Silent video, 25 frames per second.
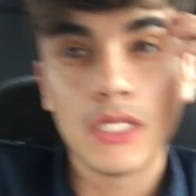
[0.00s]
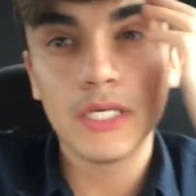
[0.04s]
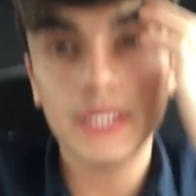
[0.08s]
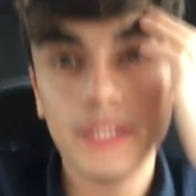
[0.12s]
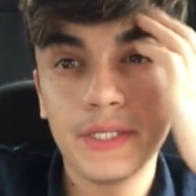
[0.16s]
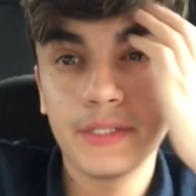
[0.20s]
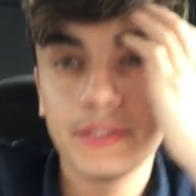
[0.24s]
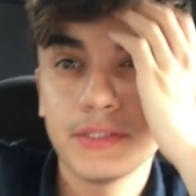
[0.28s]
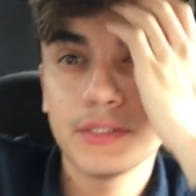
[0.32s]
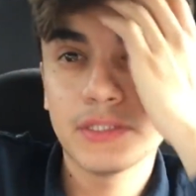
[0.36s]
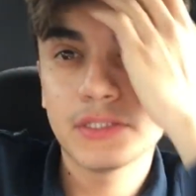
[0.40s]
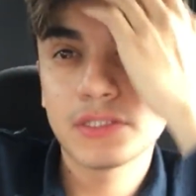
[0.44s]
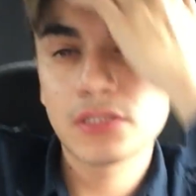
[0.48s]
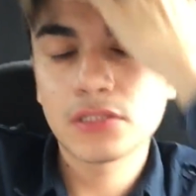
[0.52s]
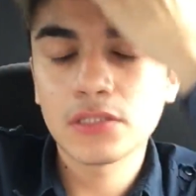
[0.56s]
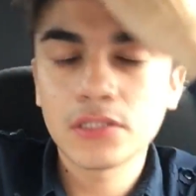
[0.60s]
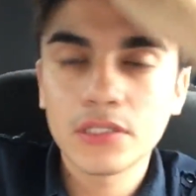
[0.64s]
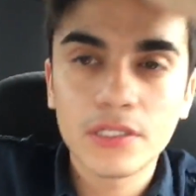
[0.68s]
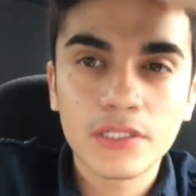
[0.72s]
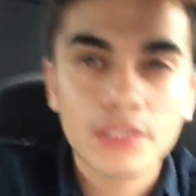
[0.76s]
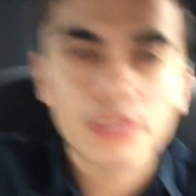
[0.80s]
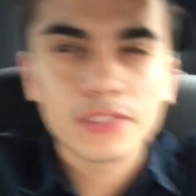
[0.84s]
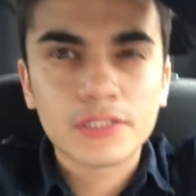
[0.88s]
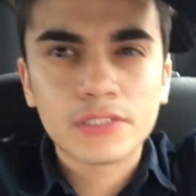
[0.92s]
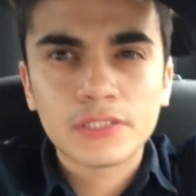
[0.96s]
And it's the
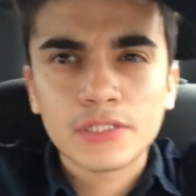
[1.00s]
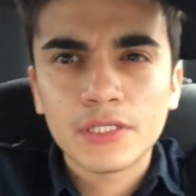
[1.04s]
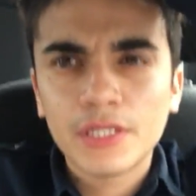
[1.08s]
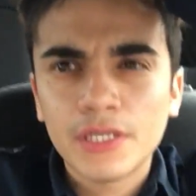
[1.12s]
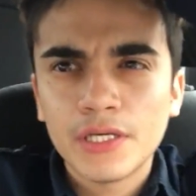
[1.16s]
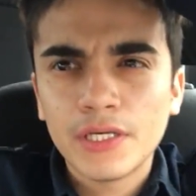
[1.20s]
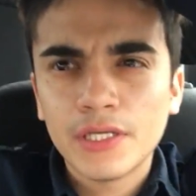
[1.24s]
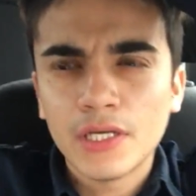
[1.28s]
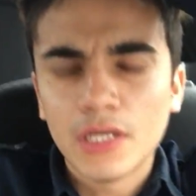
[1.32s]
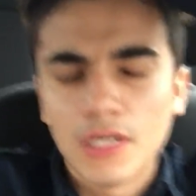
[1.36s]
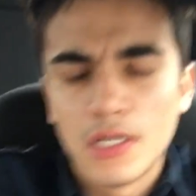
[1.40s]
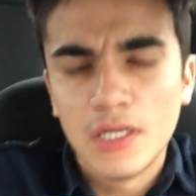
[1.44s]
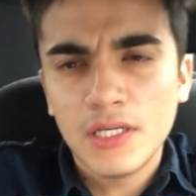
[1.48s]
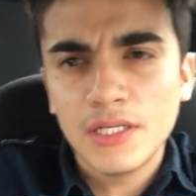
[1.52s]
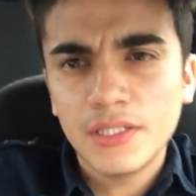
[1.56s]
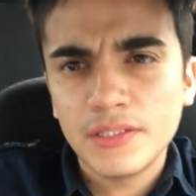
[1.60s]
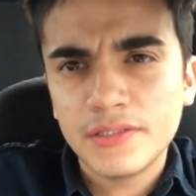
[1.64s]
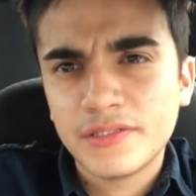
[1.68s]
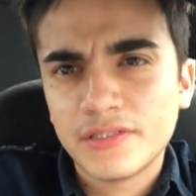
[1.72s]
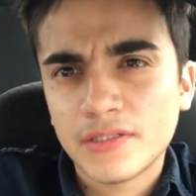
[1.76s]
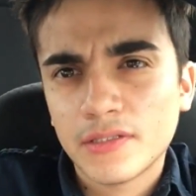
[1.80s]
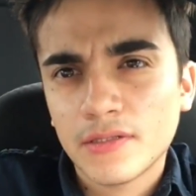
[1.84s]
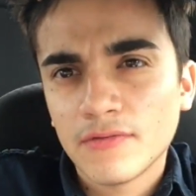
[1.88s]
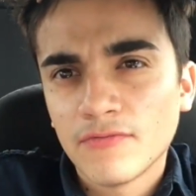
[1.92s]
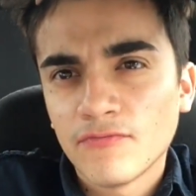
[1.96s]
next day. I
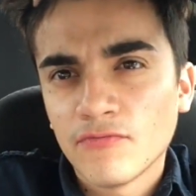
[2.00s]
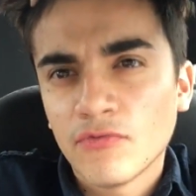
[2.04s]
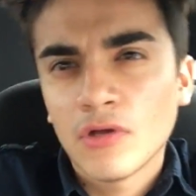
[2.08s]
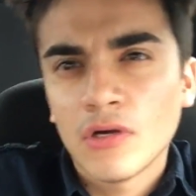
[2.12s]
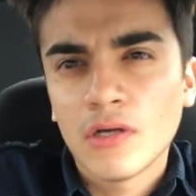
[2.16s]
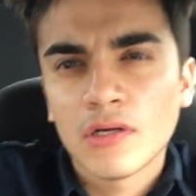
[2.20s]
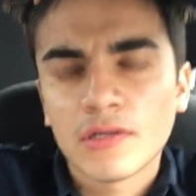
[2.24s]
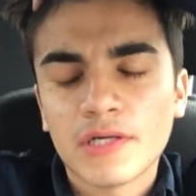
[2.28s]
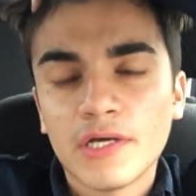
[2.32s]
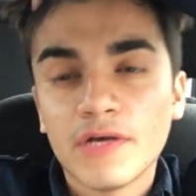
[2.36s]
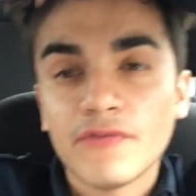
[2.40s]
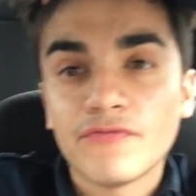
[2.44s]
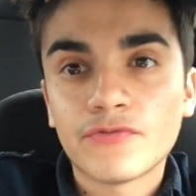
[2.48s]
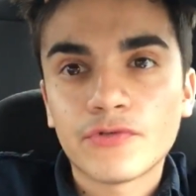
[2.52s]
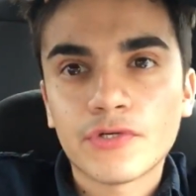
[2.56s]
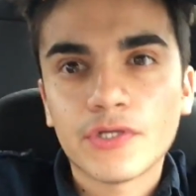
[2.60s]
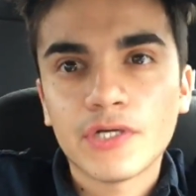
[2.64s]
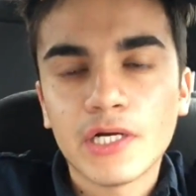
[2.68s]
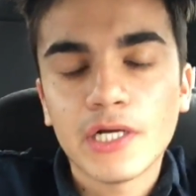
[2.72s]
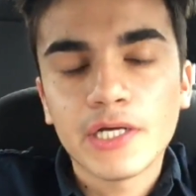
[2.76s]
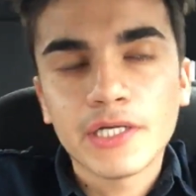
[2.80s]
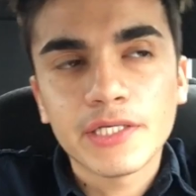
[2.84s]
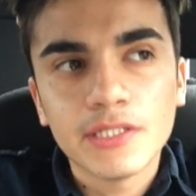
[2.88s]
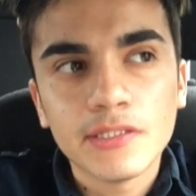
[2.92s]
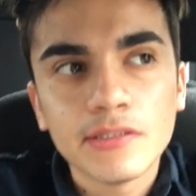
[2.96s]
didn't vlog after
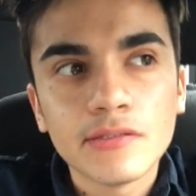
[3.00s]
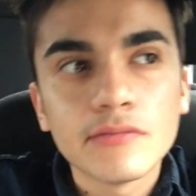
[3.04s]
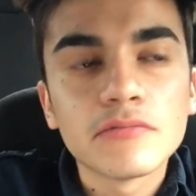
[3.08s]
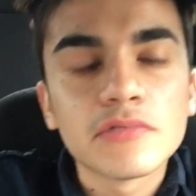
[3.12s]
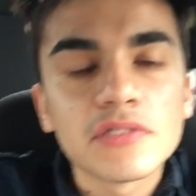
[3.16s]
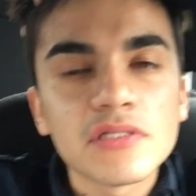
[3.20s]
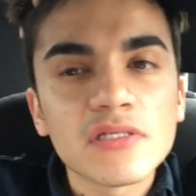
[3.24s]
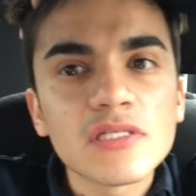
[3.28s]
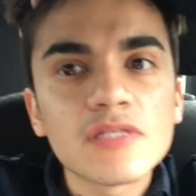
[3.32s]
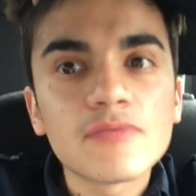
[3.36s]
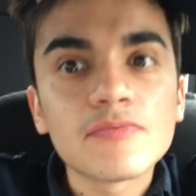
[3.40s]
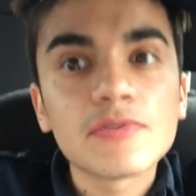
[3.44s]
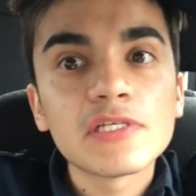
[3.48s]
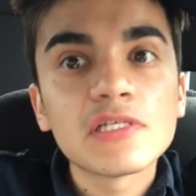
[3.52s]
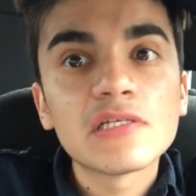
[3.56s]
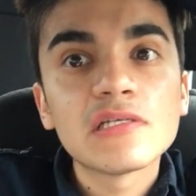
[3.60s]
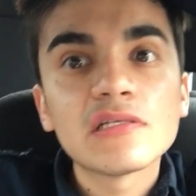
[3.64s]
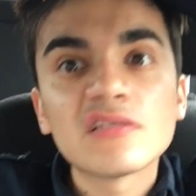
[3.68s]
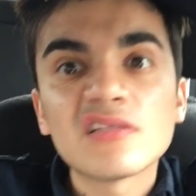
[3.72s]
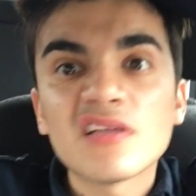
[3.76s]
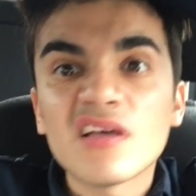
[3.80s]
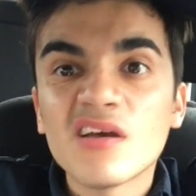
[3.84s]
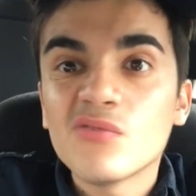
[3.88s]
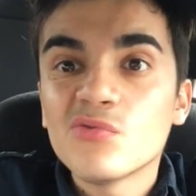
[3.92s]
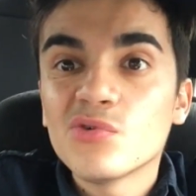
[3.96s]
hiking just
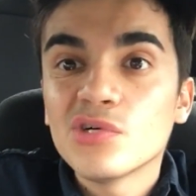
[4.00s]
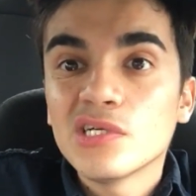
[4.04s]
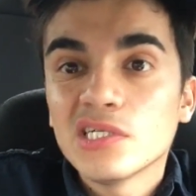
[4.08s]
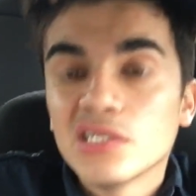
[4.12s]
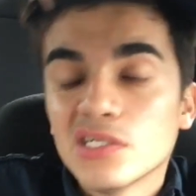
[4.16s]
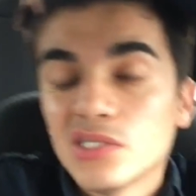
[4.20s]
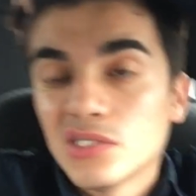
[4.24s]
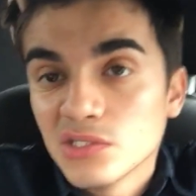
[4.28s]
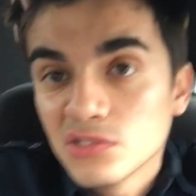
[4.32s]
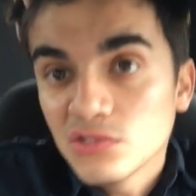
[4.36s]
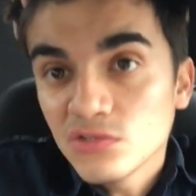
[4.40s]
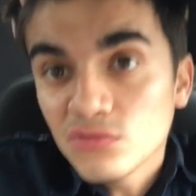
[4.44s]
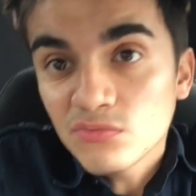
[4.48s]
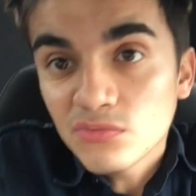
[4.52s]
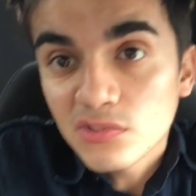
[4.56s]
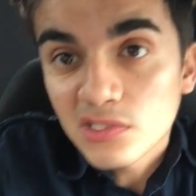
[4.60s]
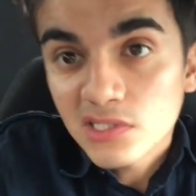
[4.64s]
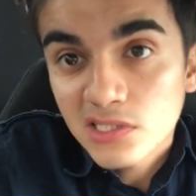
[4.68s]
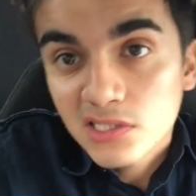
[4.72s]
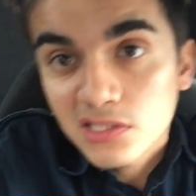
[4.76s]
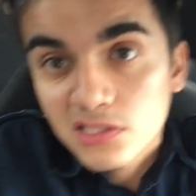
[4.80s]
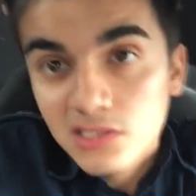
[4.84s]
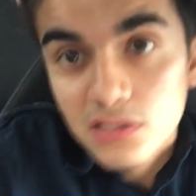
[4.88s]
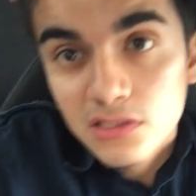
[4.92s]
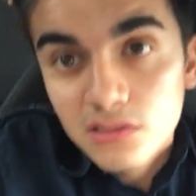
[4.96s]
because I went home
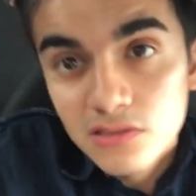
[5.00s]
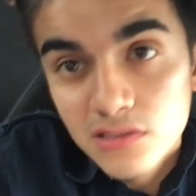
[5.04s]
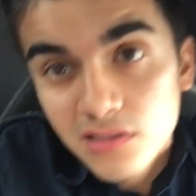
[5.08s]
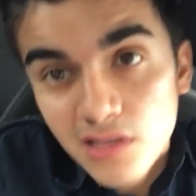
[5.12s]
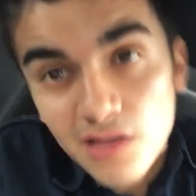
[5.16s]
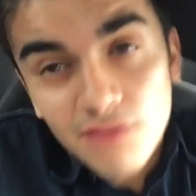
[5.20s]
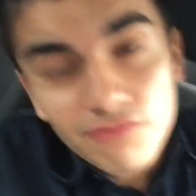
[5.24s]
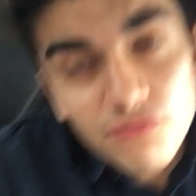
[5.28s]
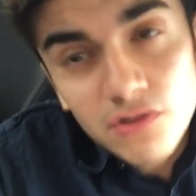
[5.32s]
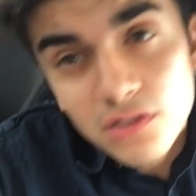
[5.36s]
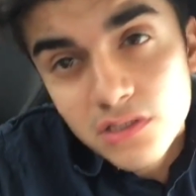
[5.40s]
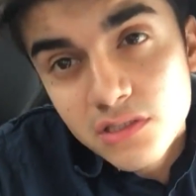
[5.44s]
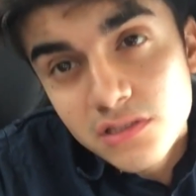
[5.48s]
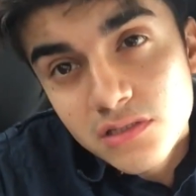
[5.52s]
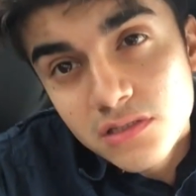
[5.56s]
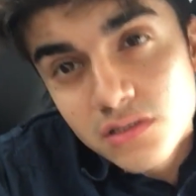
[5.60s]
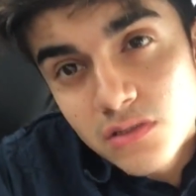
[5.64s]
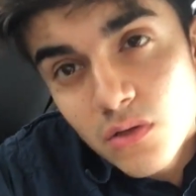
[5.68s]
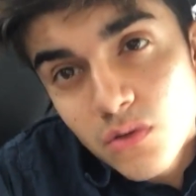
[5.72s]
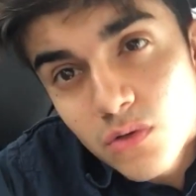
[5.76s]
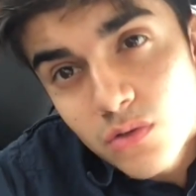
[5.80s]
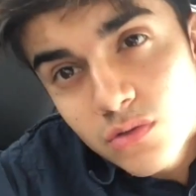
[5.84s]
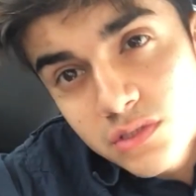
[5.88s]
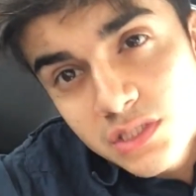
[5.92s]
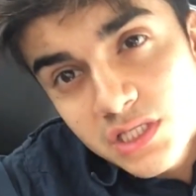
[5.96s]
and Netflix
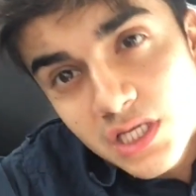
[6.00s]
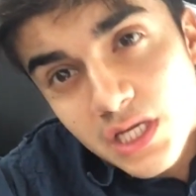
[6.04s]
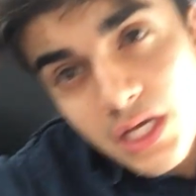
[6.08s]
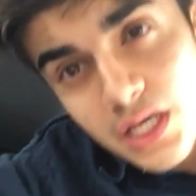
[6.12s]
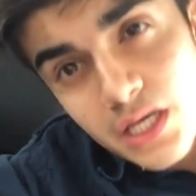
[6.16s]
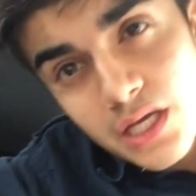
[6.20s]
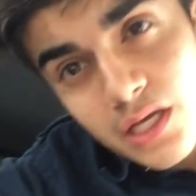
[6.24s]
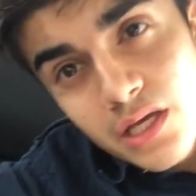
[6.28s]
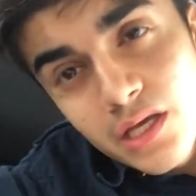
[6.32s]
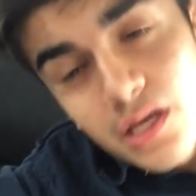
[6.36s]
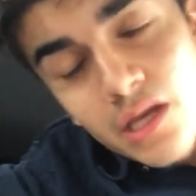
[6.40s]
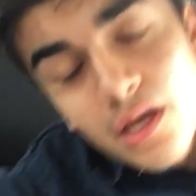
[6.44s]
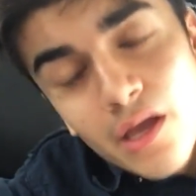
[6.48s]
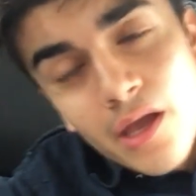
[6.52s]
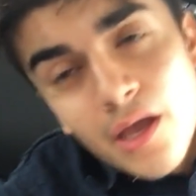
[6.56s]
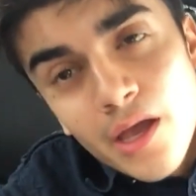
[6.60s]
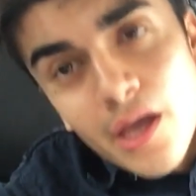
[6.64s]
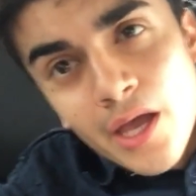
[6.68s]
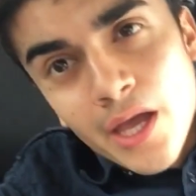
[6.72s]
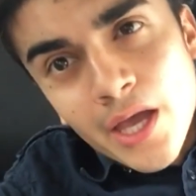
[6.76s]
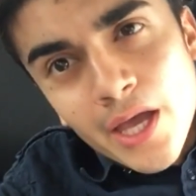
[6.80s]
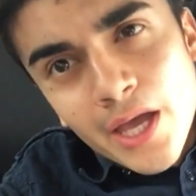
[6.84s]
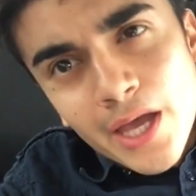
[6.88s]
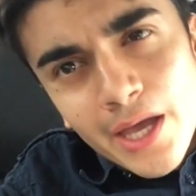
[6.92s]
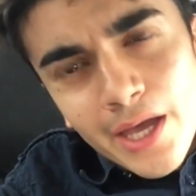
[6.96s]
the whole day
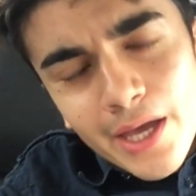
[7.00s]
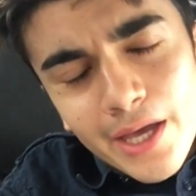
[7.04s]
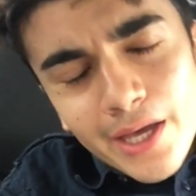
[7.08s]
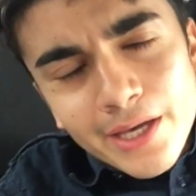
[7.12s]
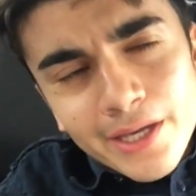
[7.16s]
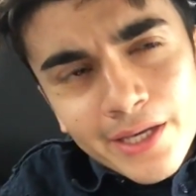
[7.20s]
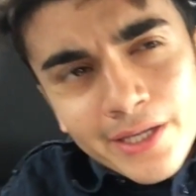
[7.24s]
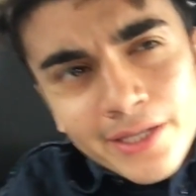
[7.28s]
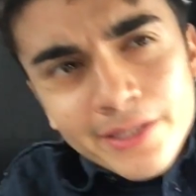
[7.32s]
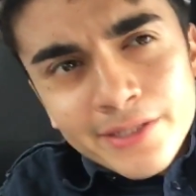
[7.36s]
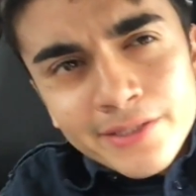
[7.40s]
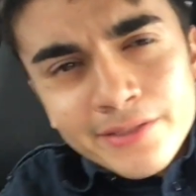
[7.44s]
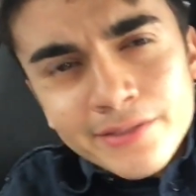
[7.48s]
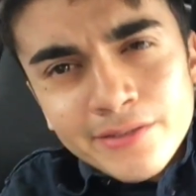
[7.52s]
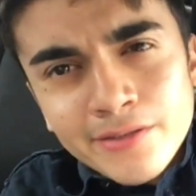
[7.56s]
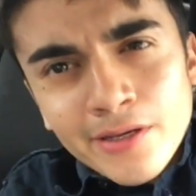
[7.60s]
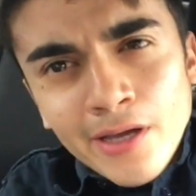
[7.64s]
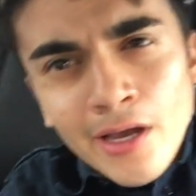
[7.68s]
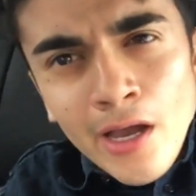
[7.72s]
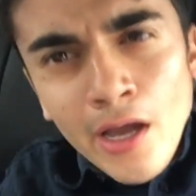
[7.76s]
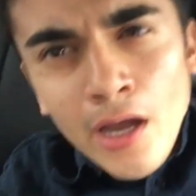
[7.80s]
and